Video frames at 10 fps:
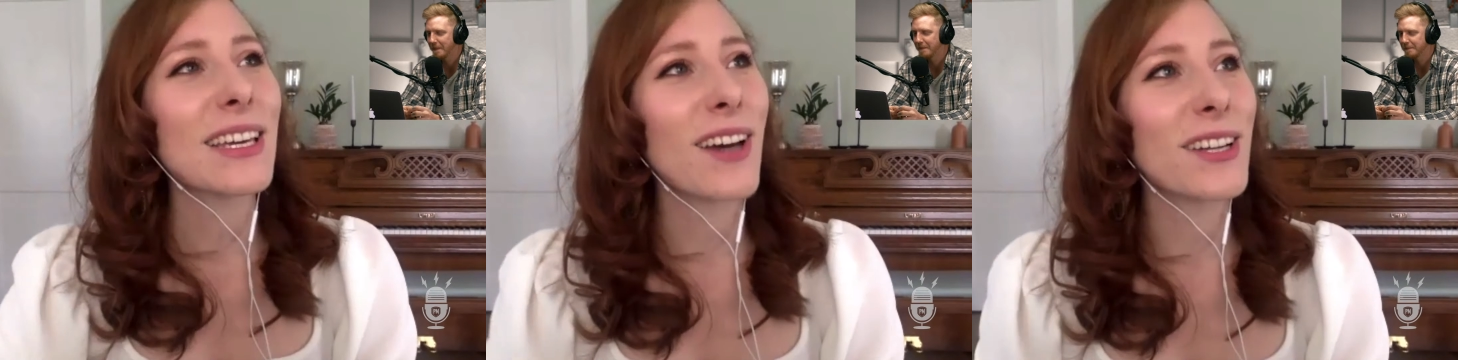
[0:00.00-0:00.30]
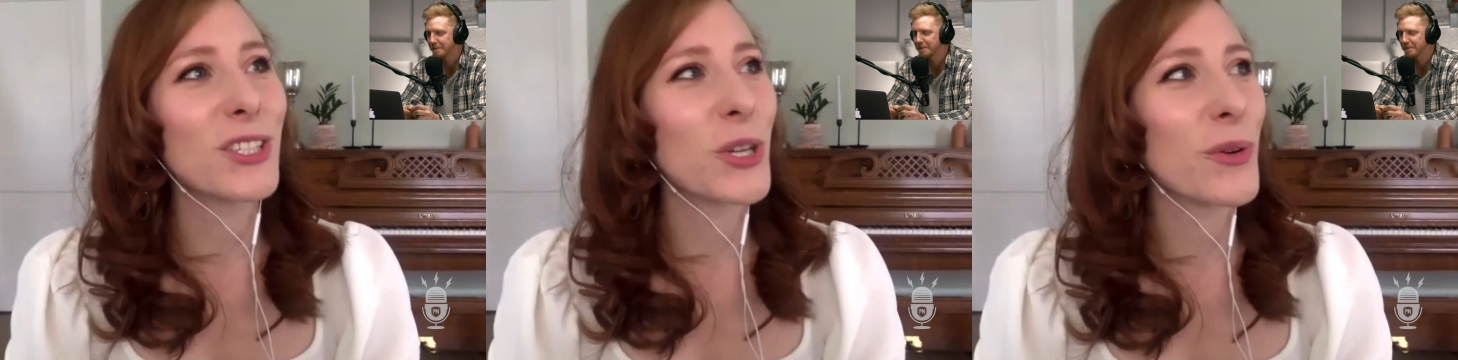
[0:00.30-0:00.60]

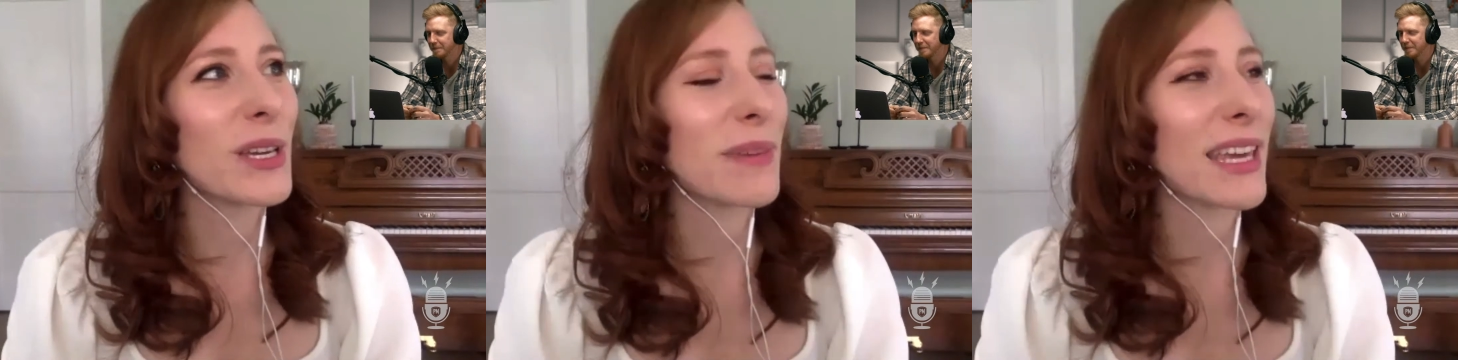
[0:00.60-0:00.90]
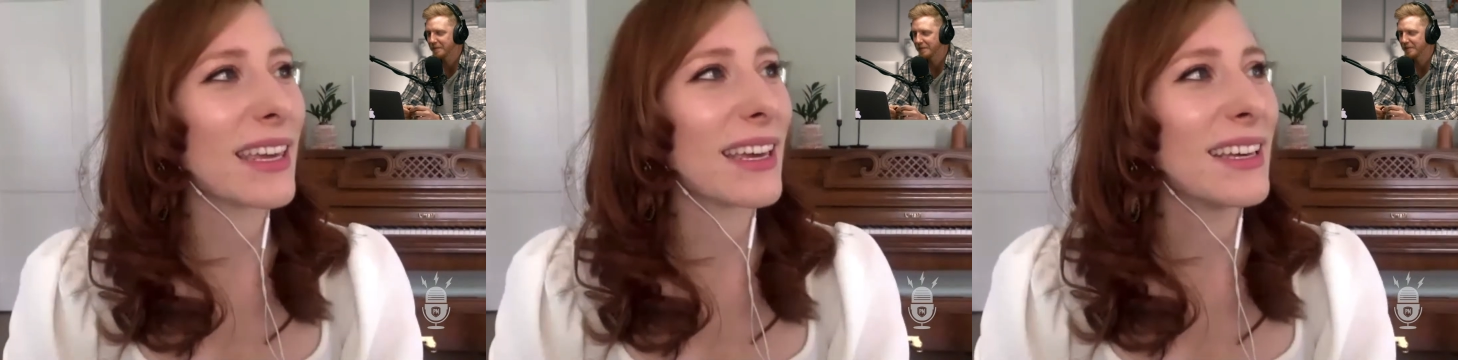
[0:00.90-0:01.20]
Speaker 1: God's showing
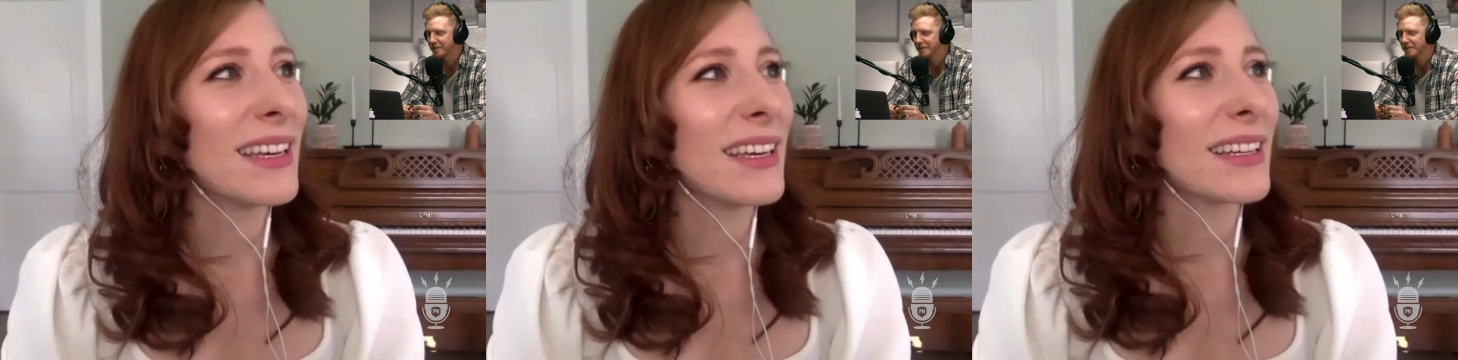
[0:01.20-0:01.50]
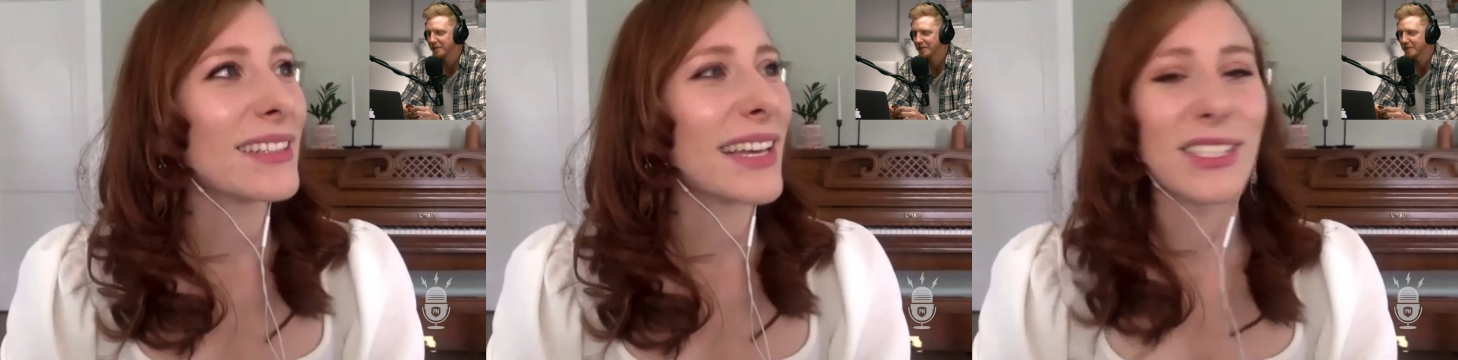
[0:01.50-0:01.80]
me
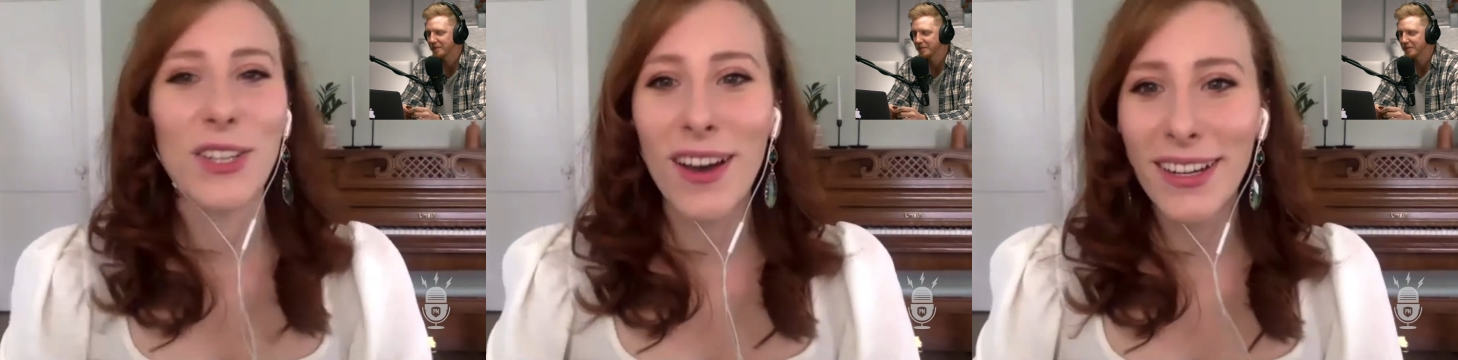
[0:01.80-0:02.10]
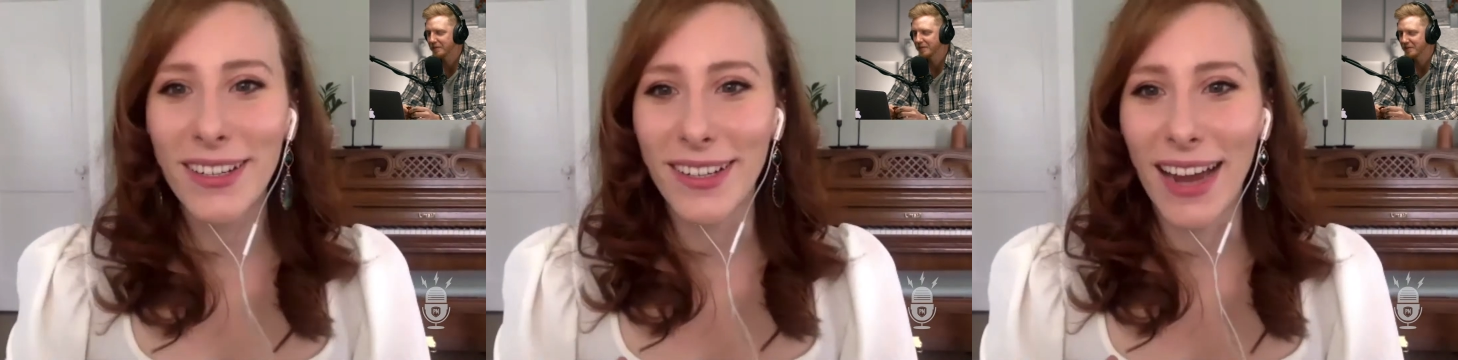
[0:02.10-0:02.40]
like,
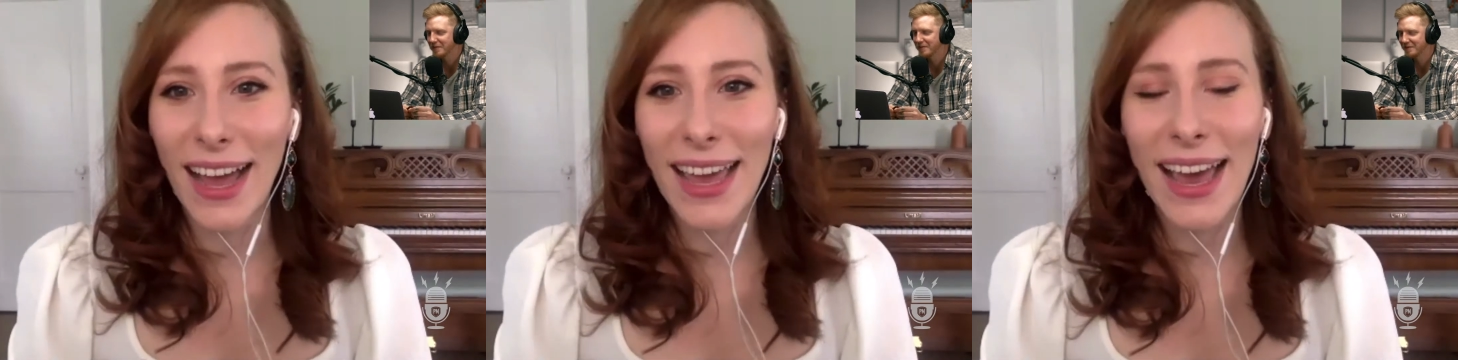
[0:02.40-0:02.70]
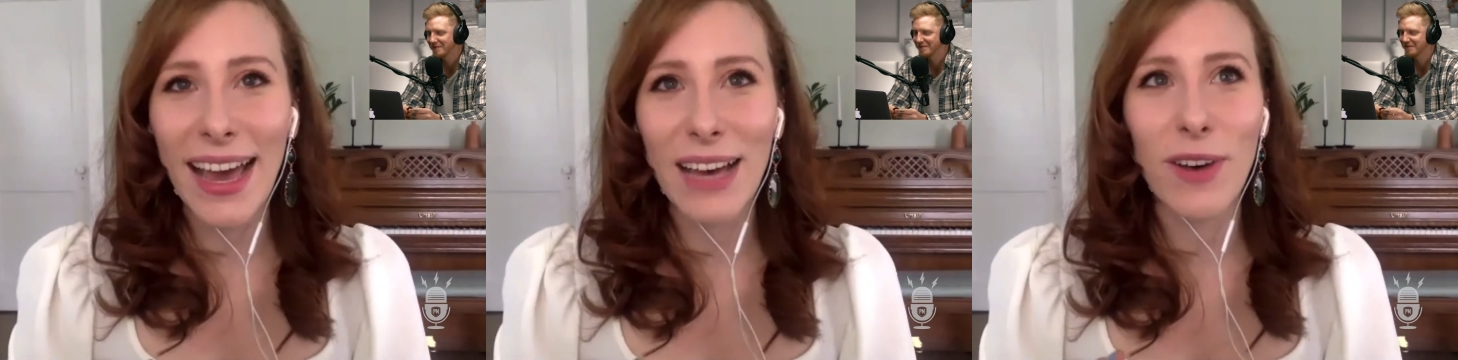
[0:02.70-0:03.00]
daughter, I
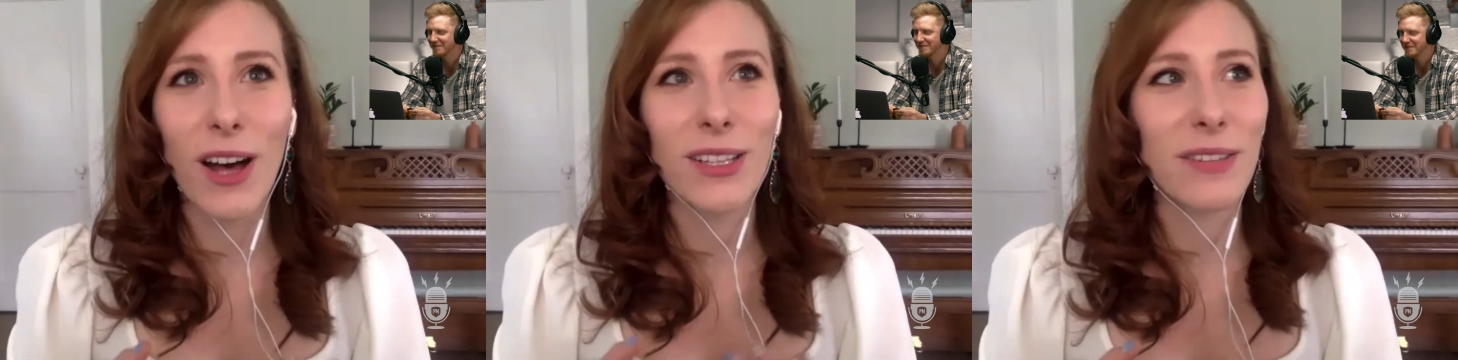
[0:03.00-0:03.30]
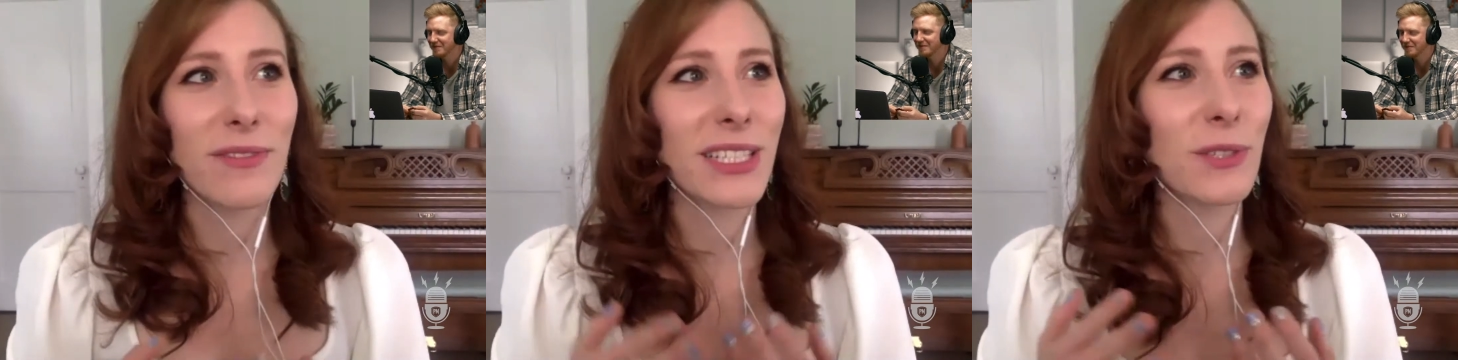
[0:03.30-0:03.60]
have
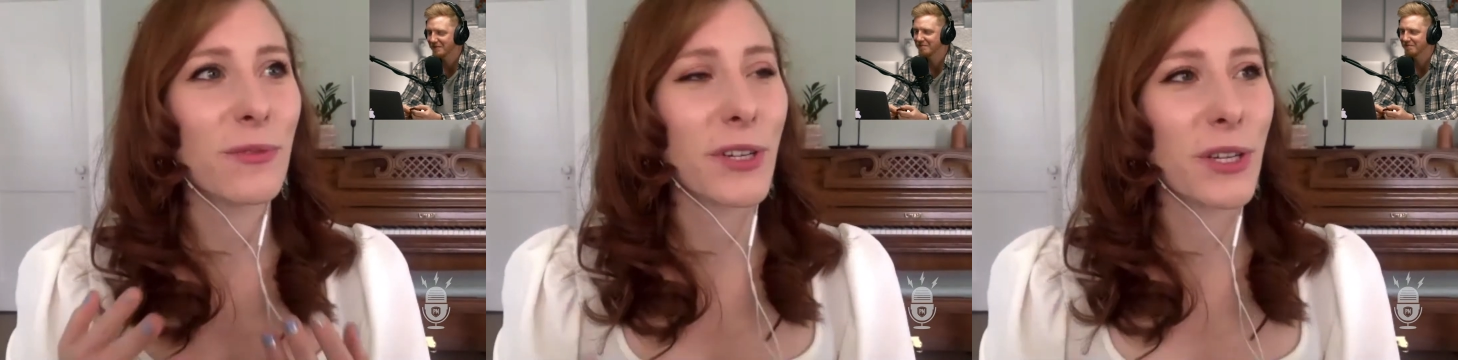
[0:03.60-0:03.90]
all of this mm.